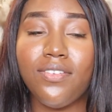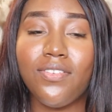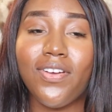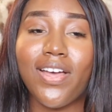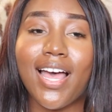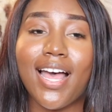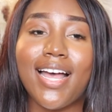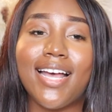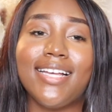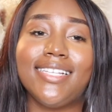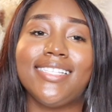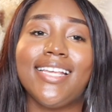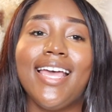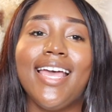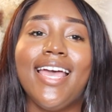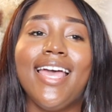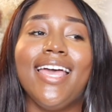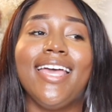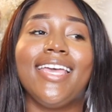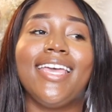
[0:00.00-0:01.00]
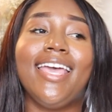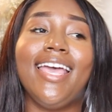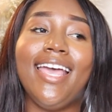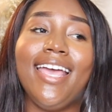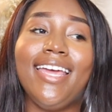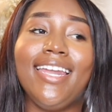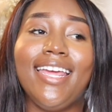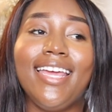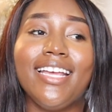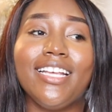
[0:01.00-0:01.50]
you guys
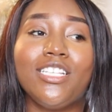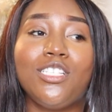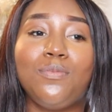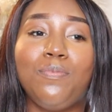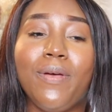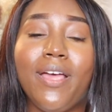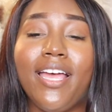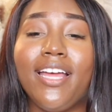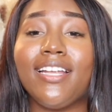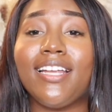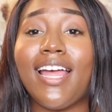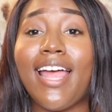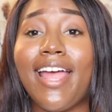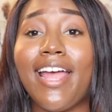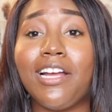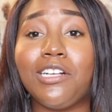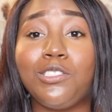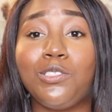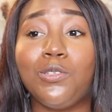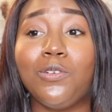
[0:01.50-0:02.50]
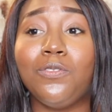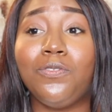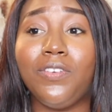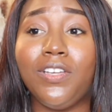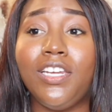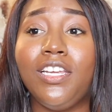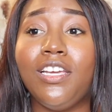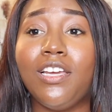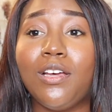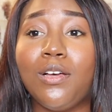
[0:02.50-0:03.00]
can expect actual
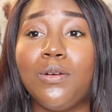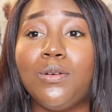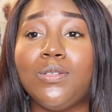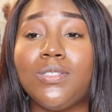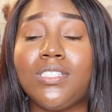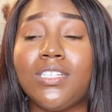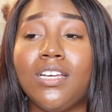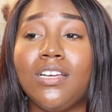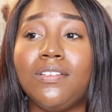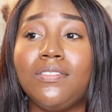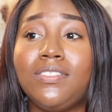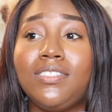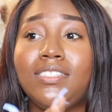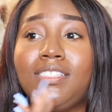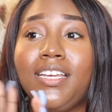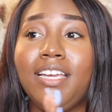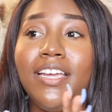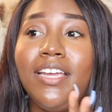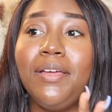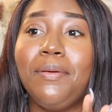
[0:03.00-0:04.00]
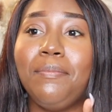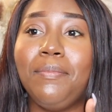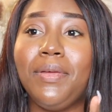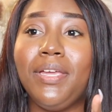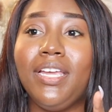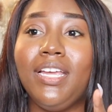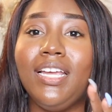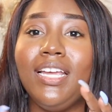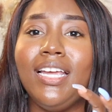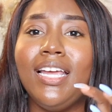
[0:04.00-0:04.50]
videos of seeing
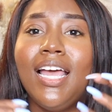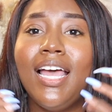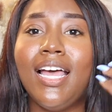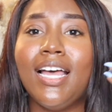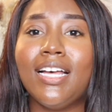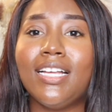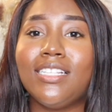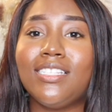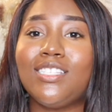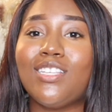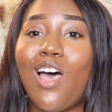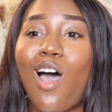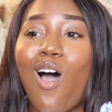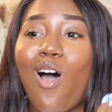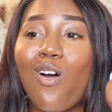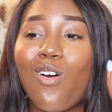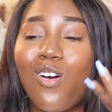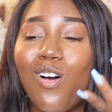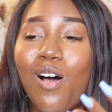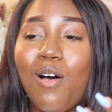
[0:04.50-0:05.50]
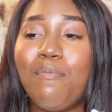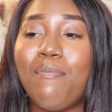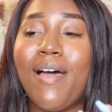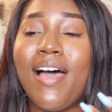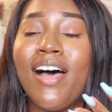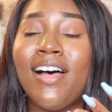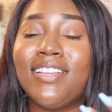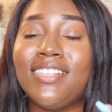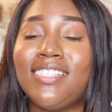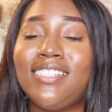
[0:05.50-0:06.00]
me talk
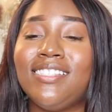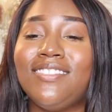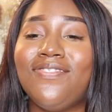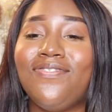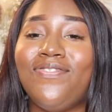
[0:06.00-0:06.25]
about